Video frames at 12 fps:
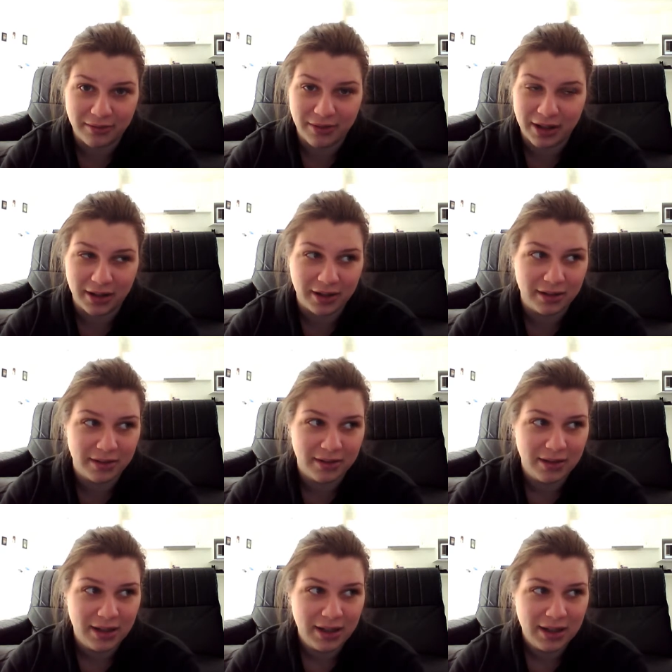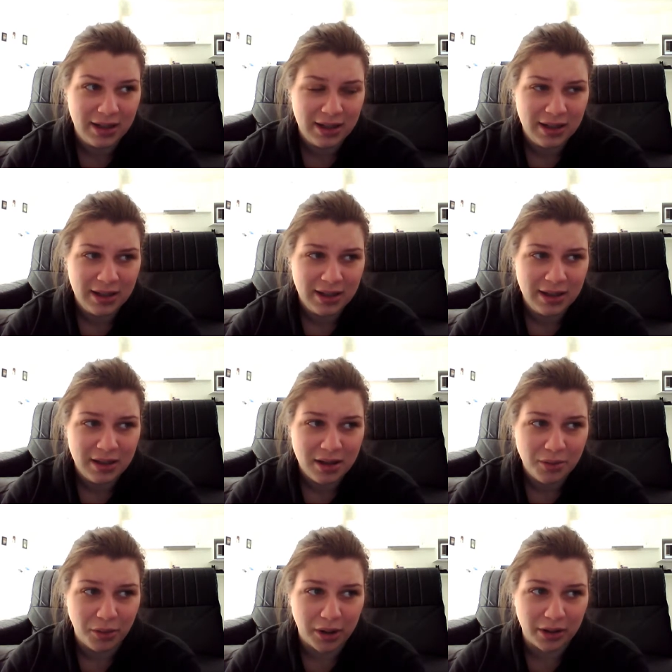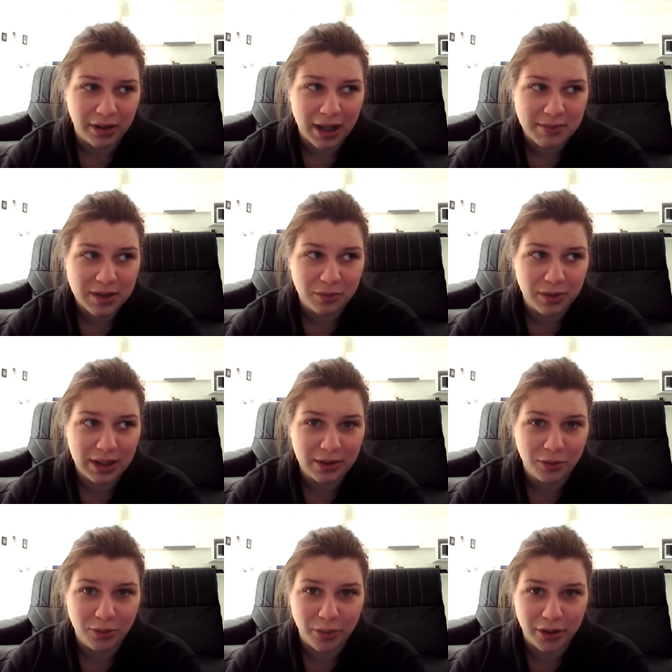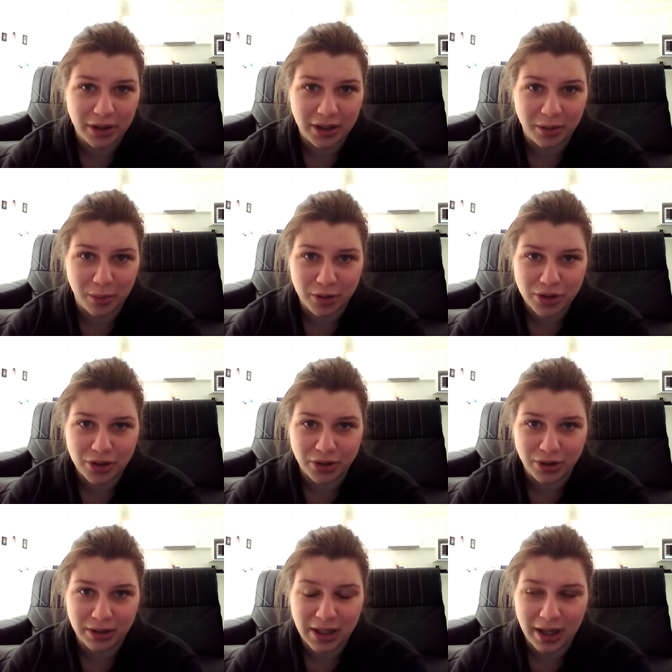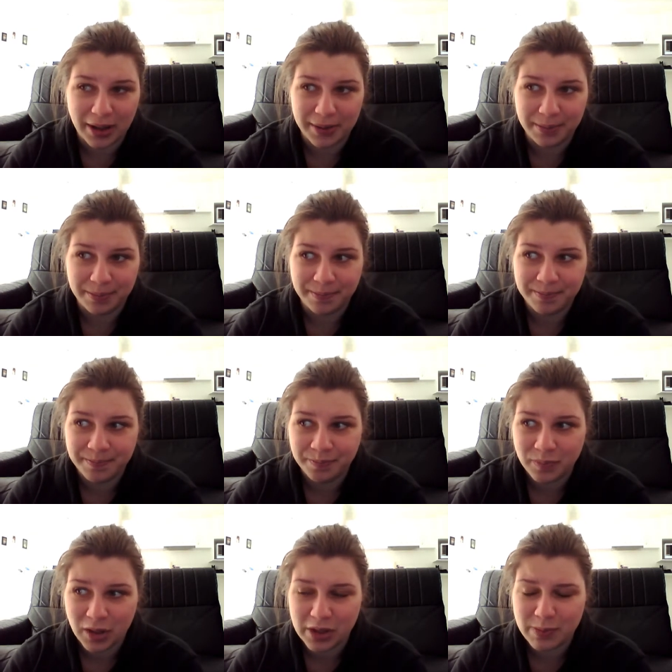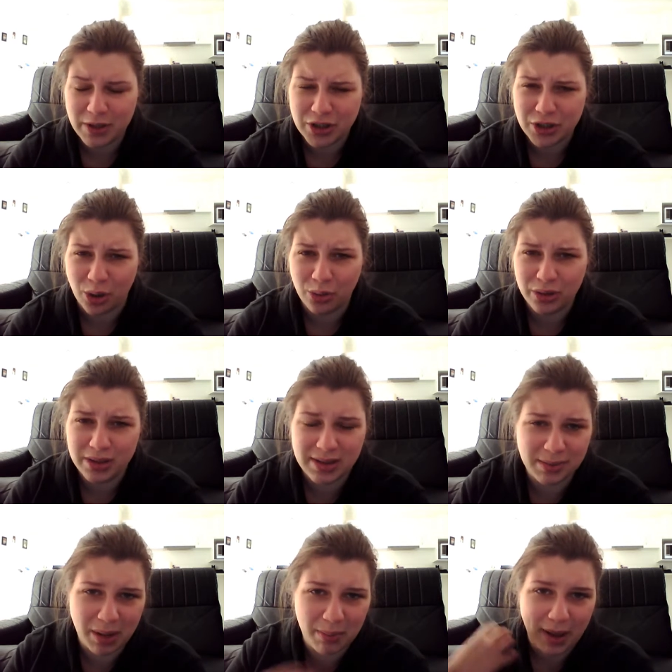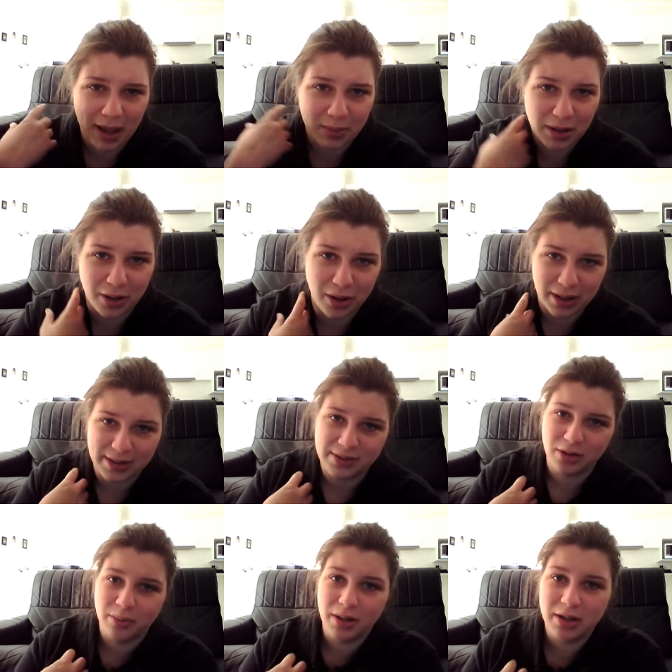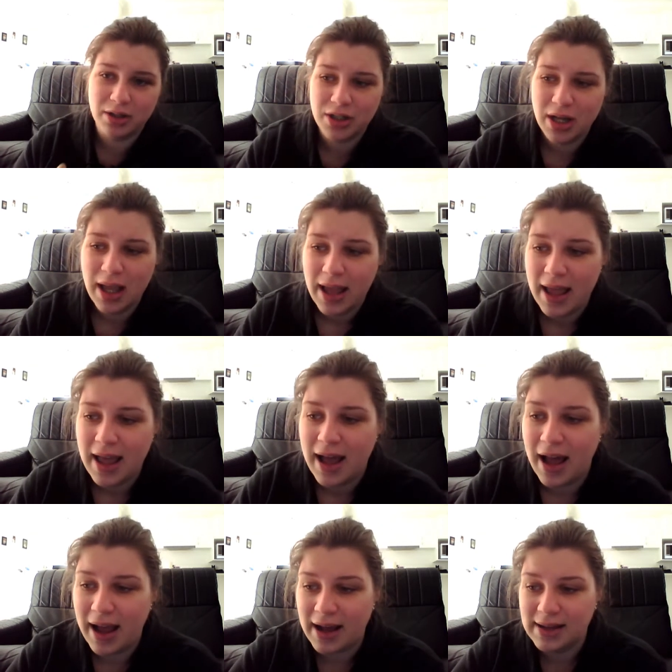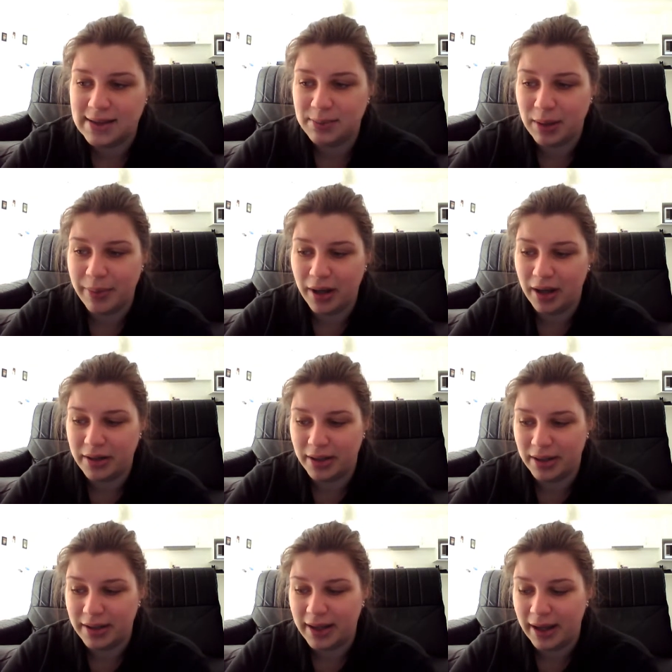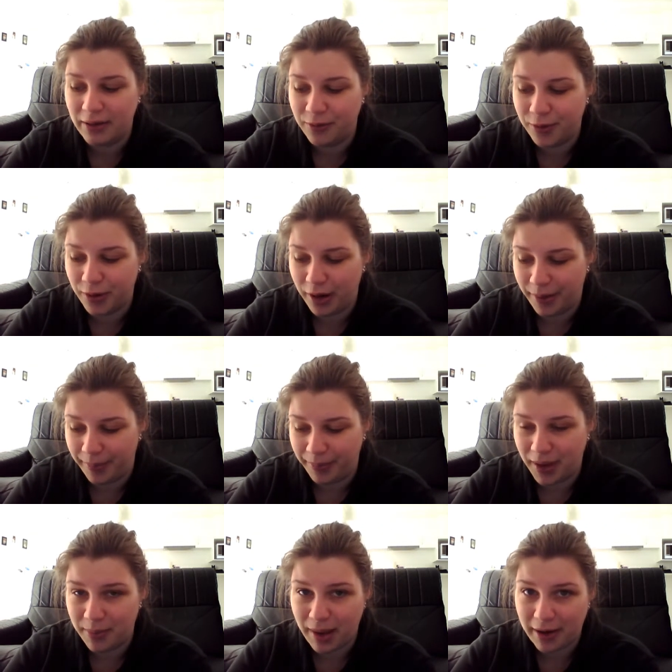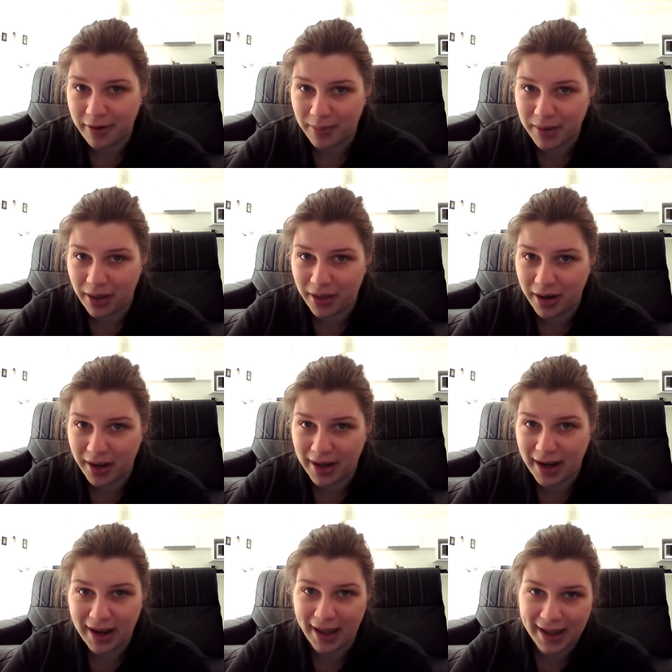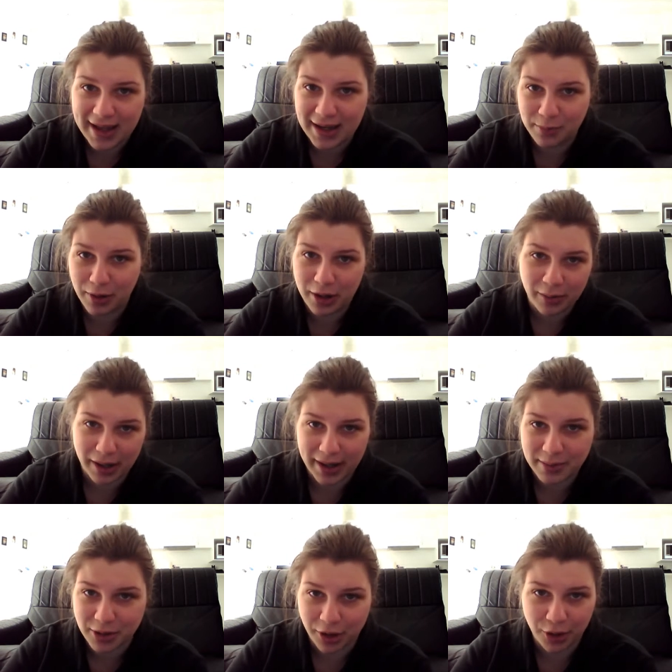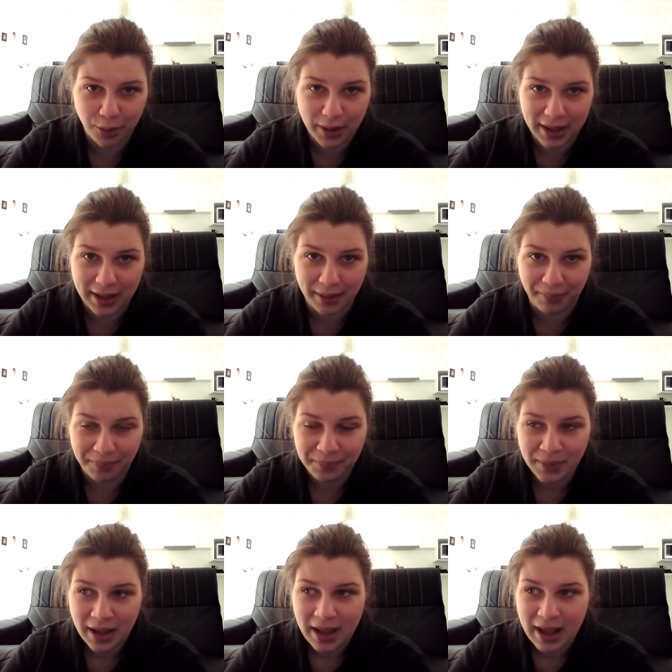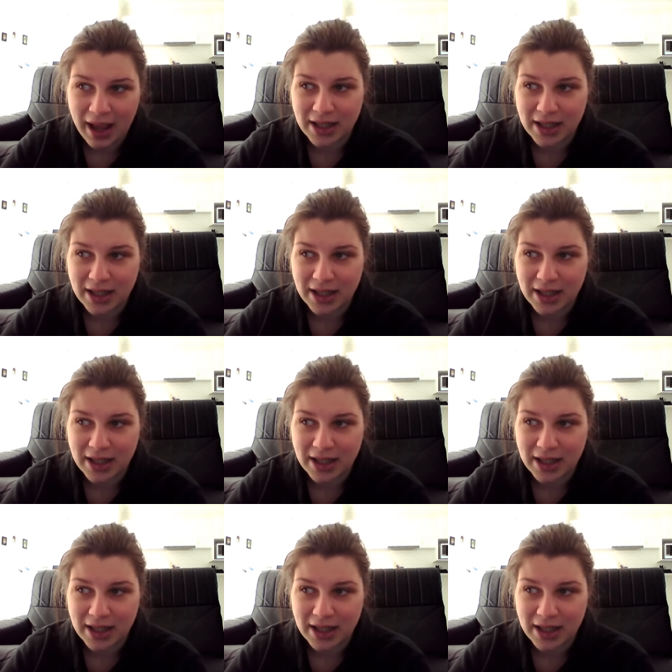and rambling and whatnot. I'm still really hormonal and emotional. Um, because my shoulders and my back been hurting so much. I asked my partner Nat for um, a back rub the other night, and like he didn't want to, and I kept on annoying him,